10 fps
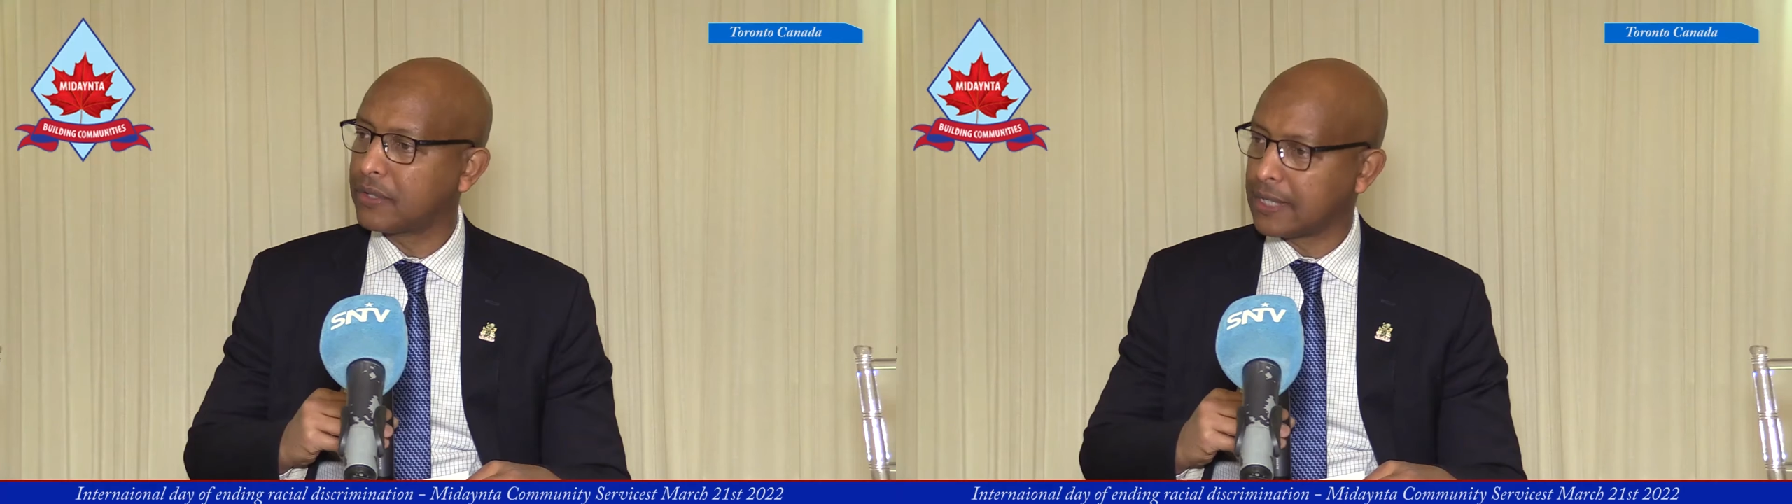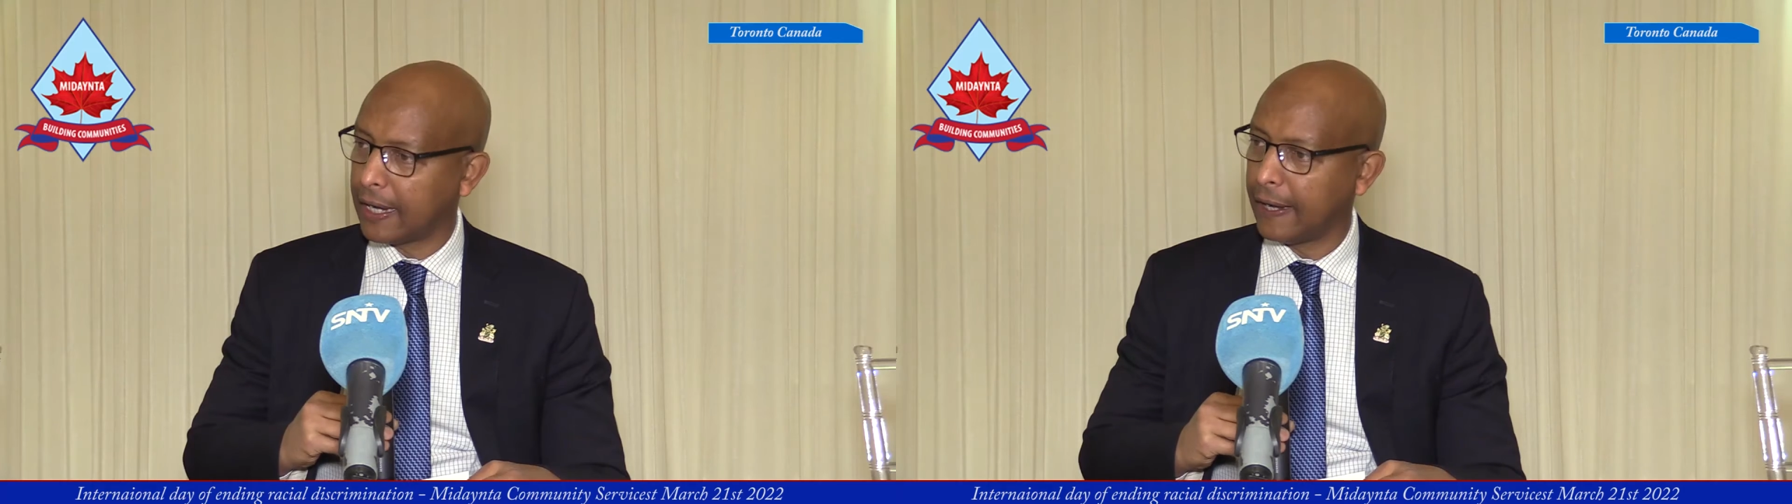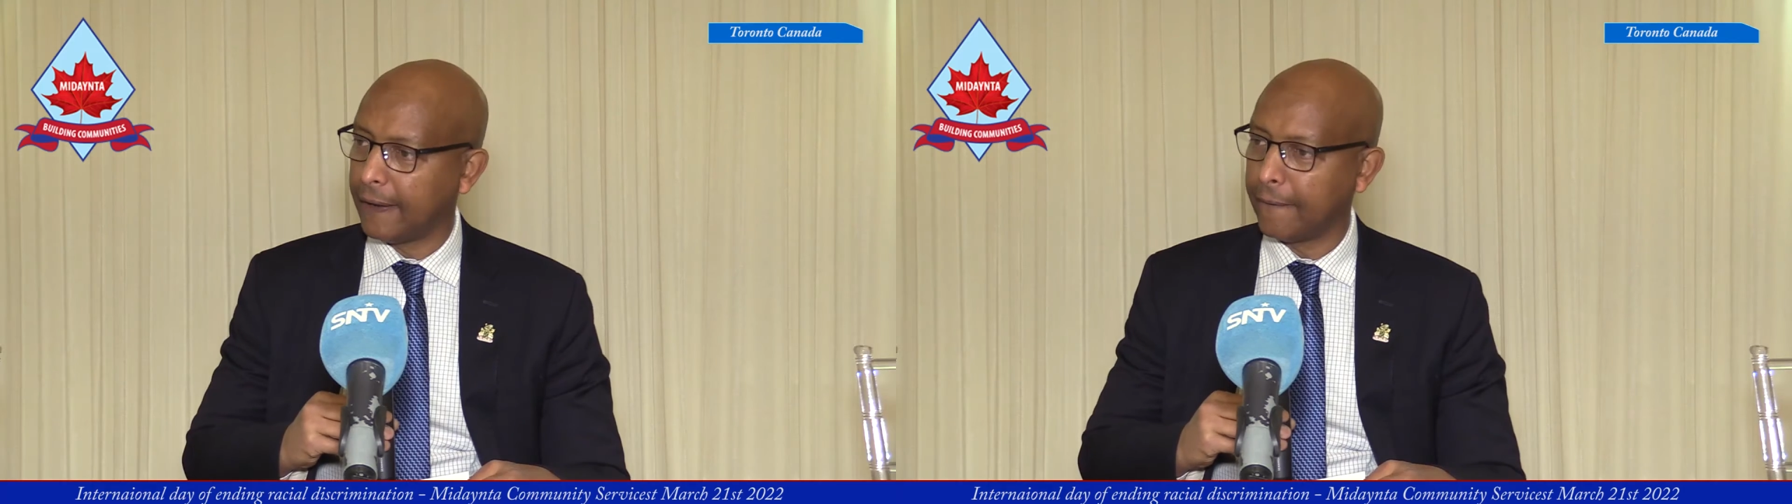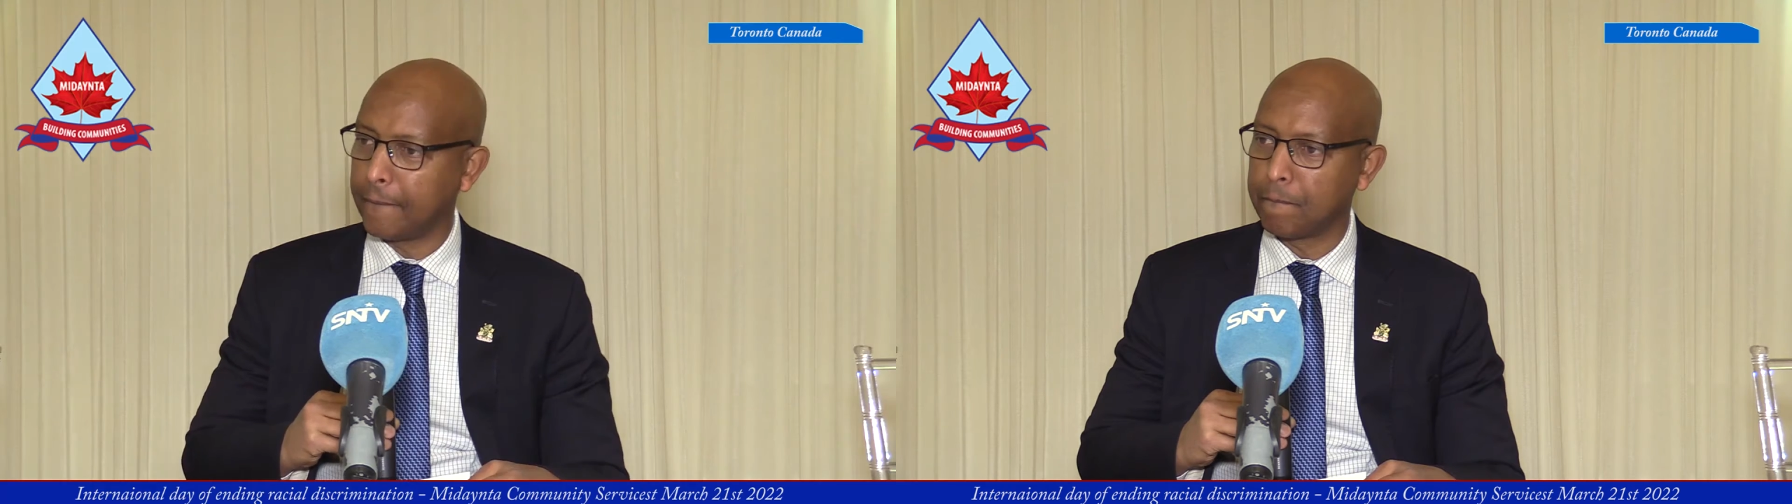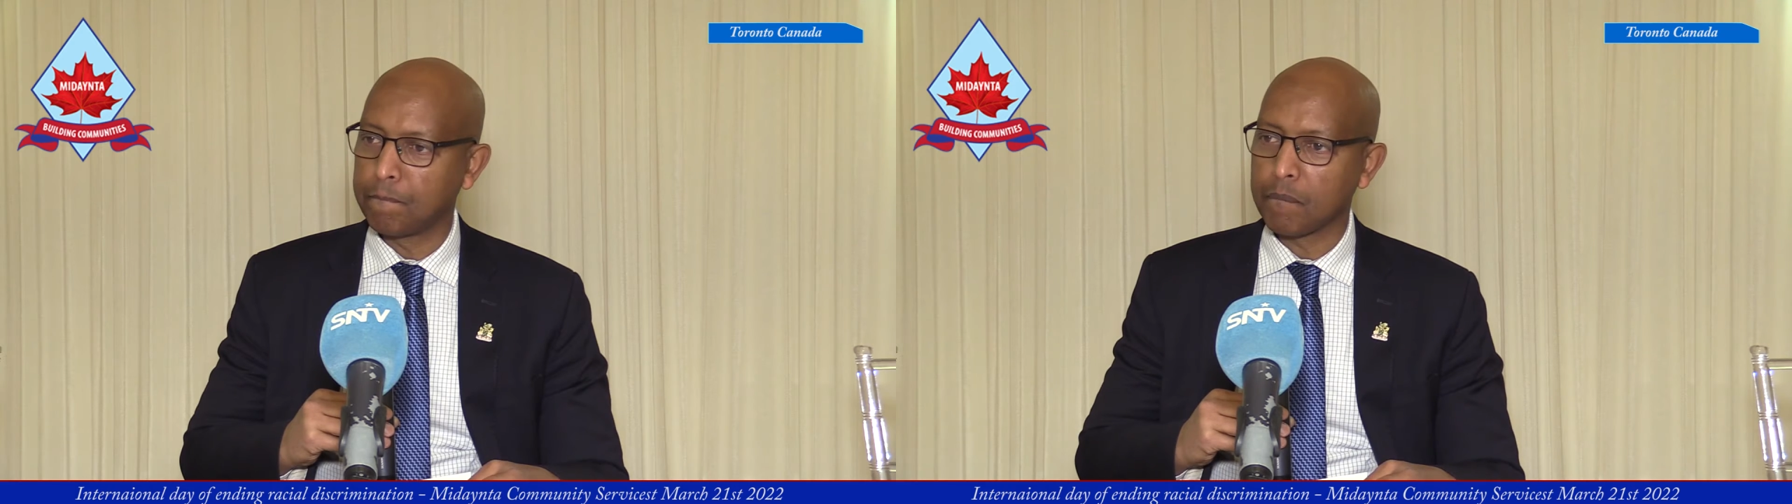the
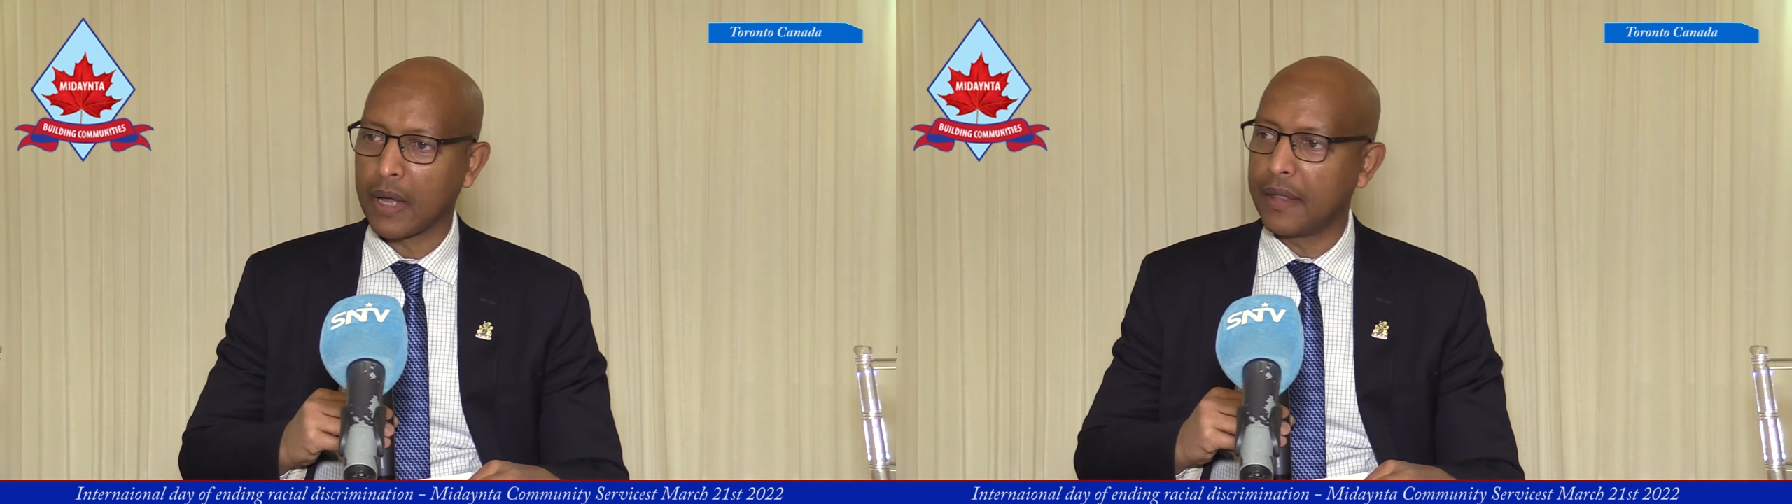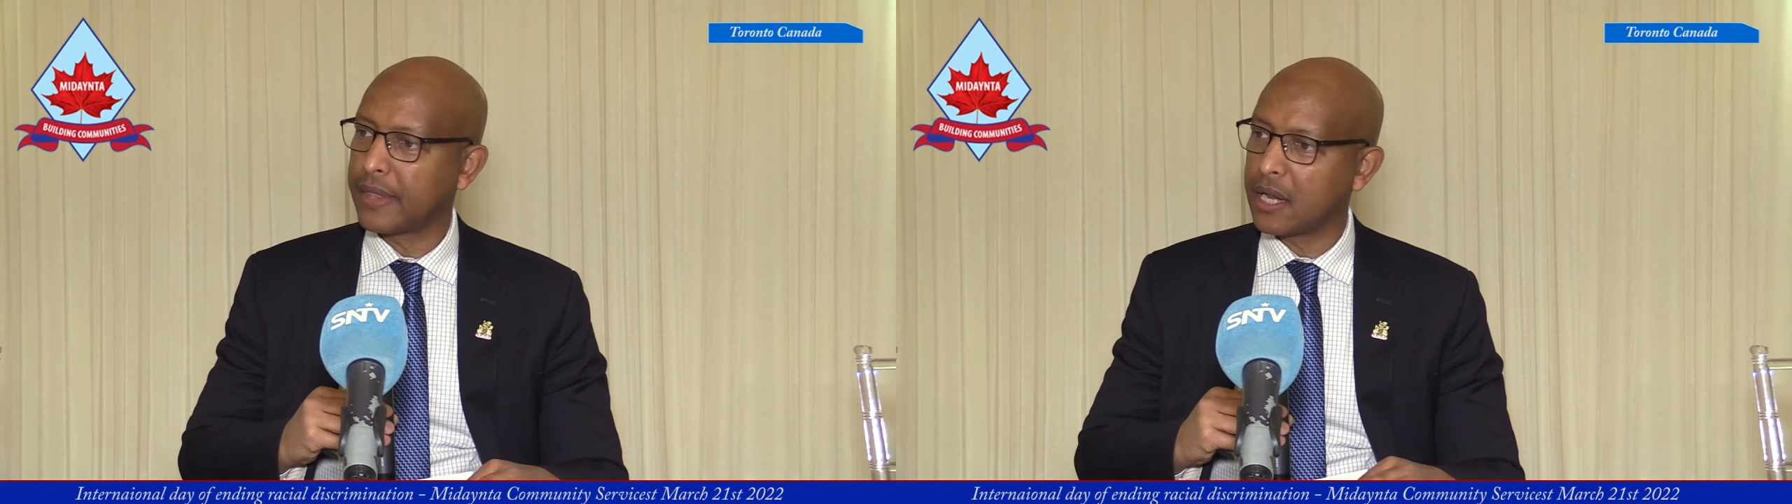day. And